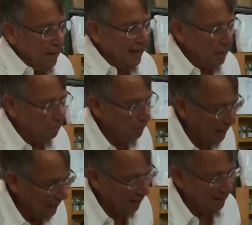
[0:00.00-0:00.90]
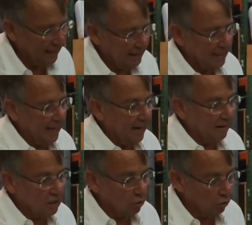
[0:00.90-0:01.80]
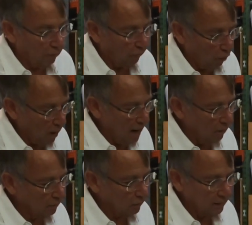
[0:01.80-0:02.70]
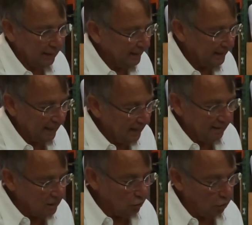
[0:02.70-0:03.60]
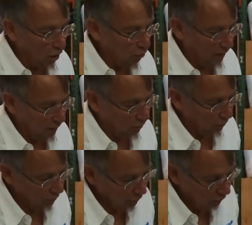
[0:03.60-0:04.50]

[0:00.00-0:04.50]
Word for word: make it big that the air is going to flow out. The air is not going to.